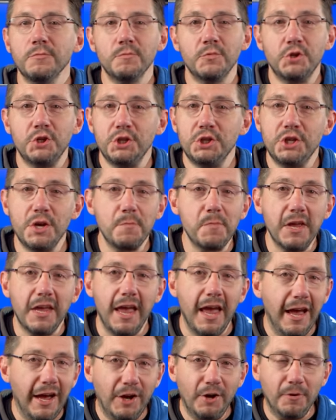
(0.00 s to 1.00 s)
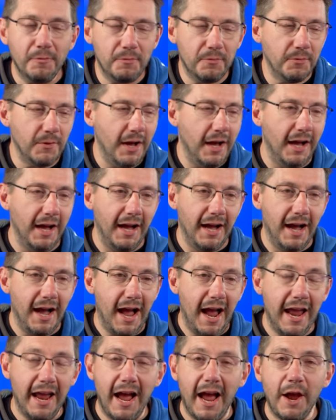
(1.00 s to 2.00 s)
shipping help. Uh,
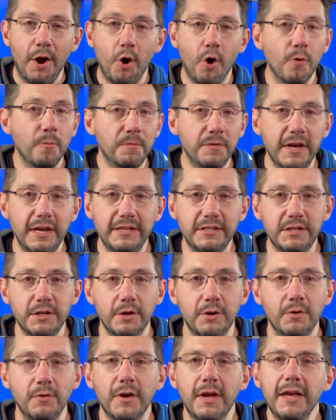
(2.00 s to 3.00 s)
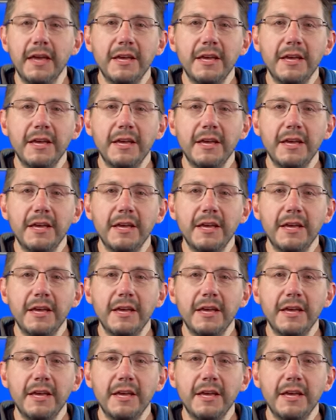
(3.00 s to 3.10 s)
I, I hope they do.